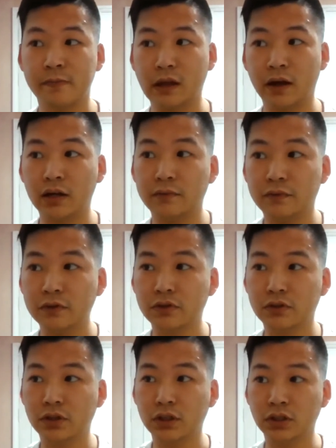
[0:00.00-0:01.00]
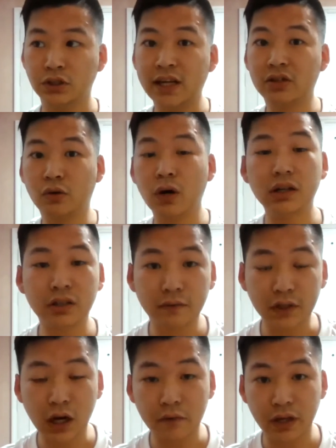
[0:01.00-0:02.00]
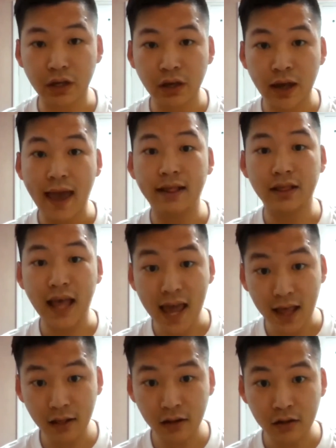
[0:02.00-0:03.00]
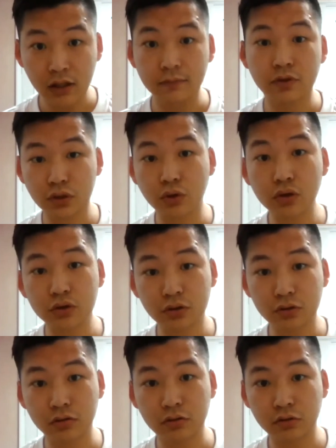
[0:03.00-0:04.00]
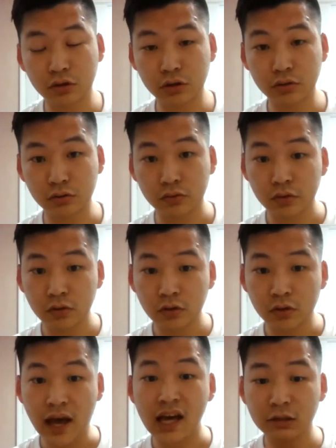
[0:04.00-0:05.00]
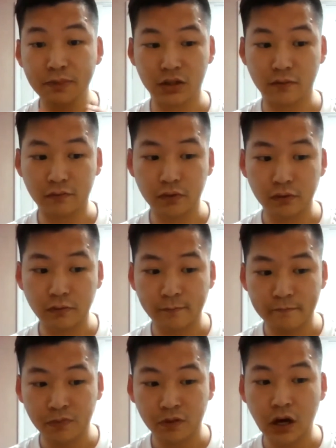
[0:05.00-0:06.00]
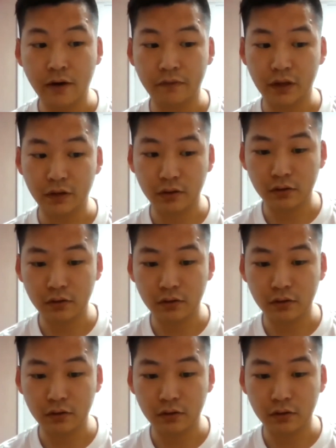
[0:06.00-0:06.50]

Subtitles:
I'm gonna first check the quality of the coffee and then give score to the aspects of coffee.